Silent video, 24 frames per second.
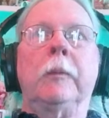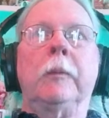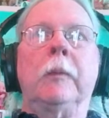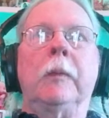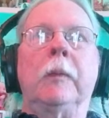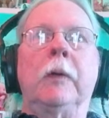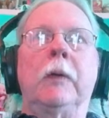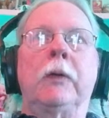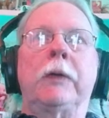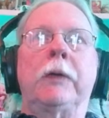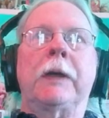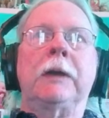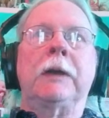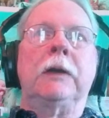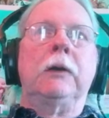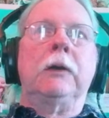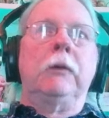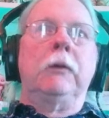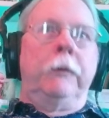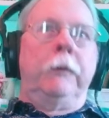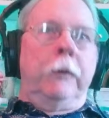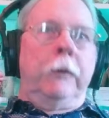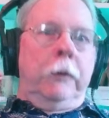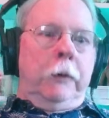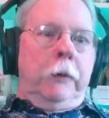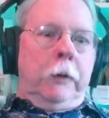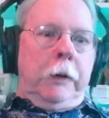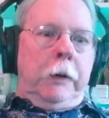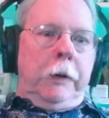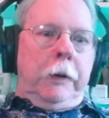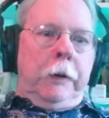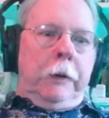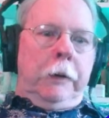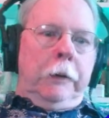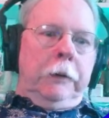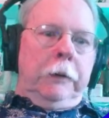Thank you
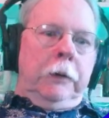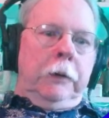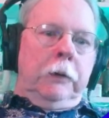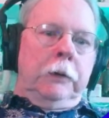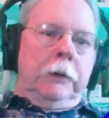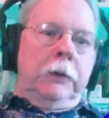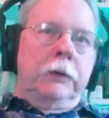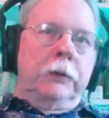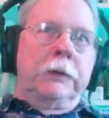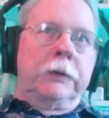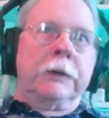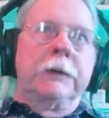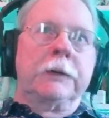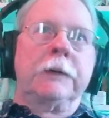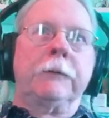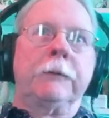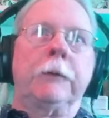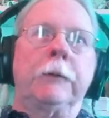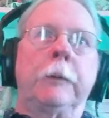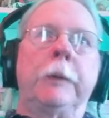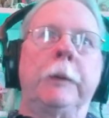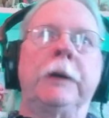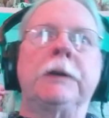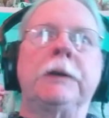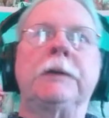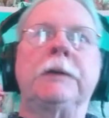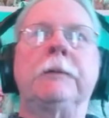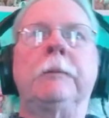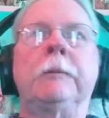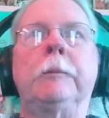for your useless information.